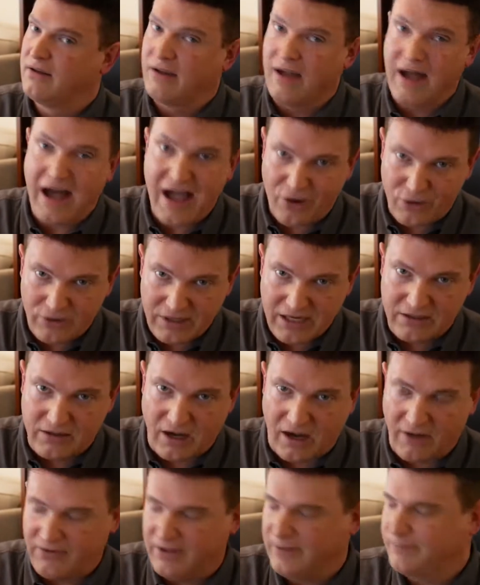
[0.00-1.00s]
I don't need
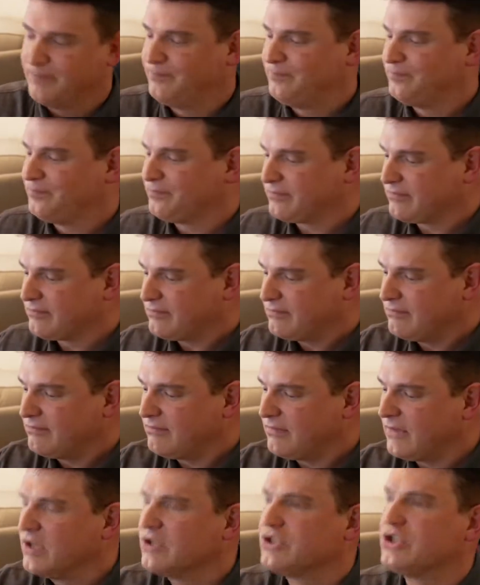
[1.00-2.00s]
coffee.
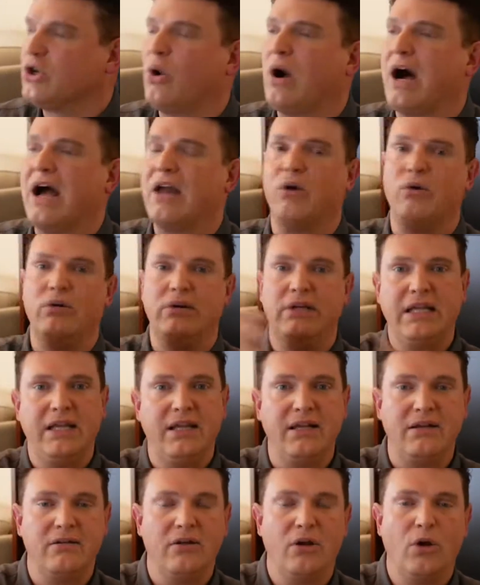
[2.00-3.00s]
So I don't need
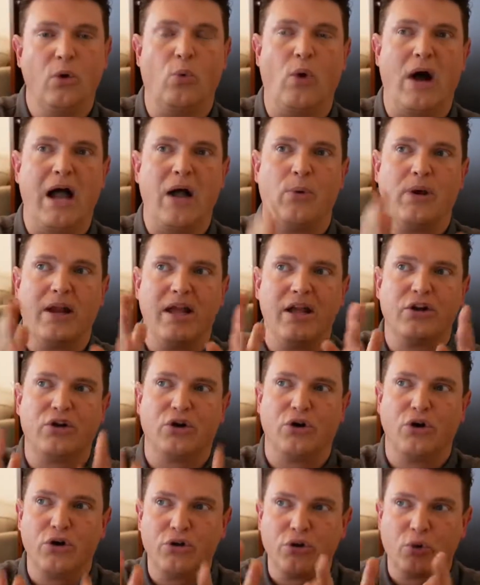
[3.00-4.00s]
it. Why would I
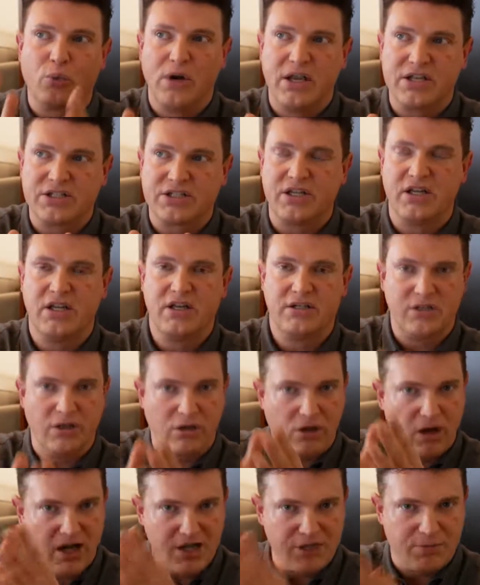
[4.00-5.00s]
incur the risk to
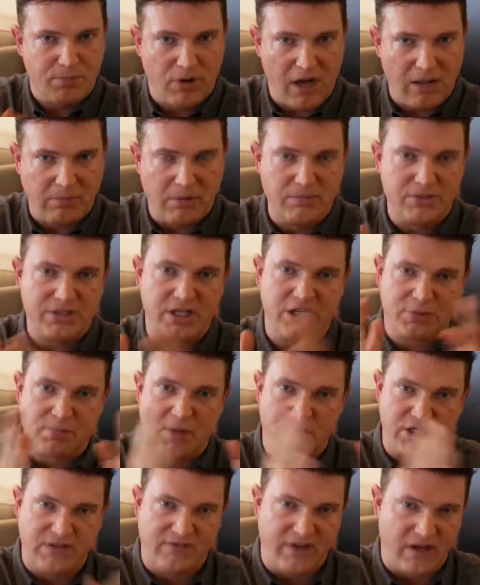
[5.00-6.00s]
cause problems,
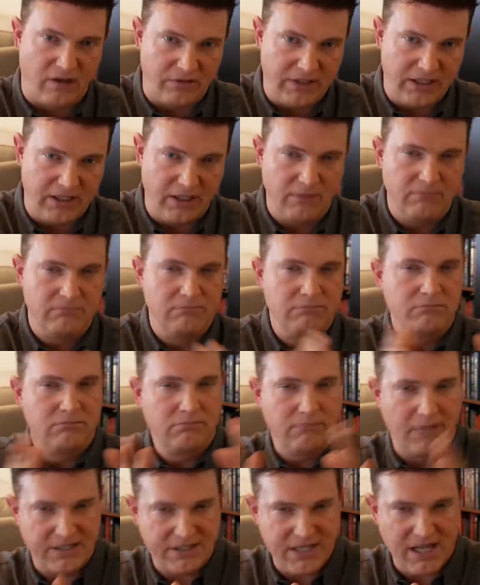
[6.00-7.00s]
especially if I don't need it?
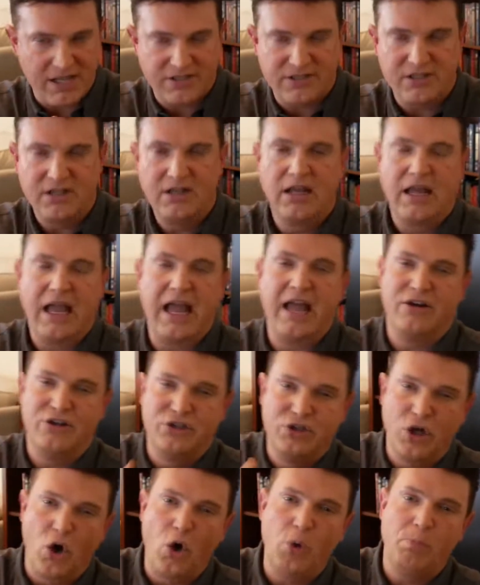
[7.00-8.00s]
Make sense? And
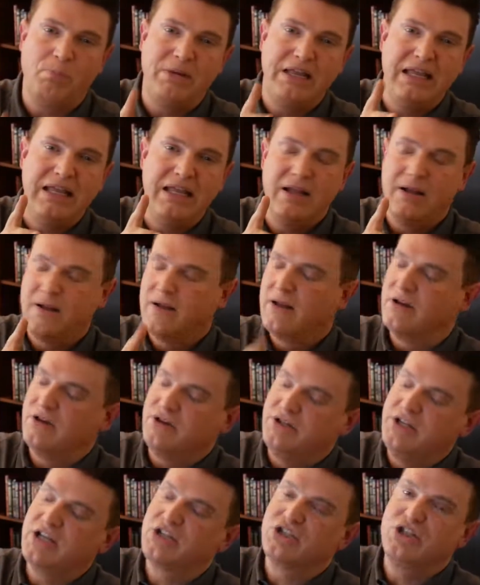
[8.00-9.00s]
don't be
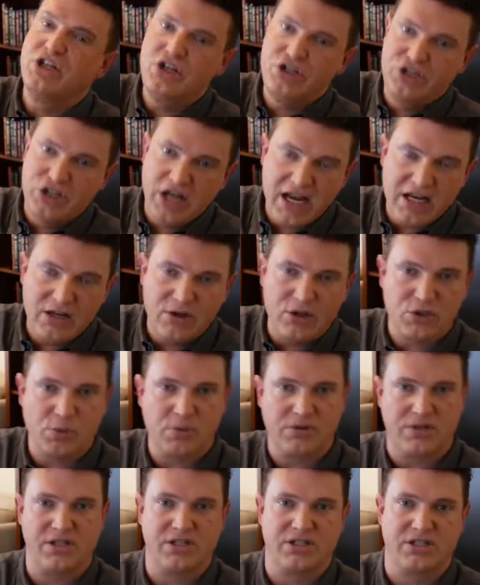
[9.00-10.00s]
disingenuous
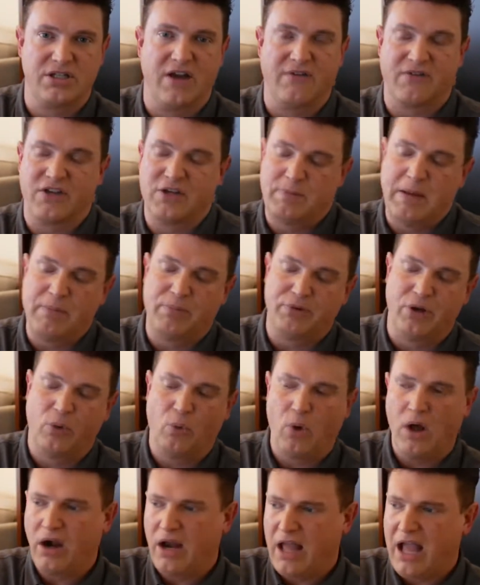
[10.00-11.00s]
with this stuff, because people go,
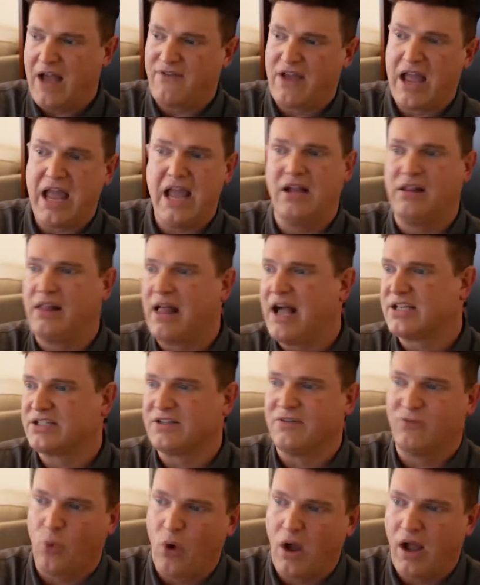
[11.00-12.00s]
why don't I have a glass
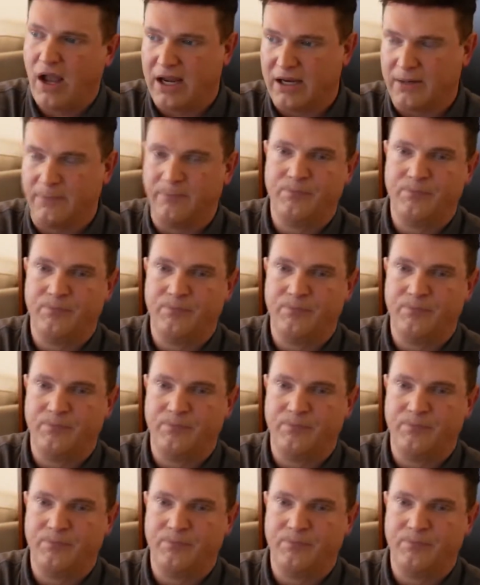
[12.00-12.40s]
of wine?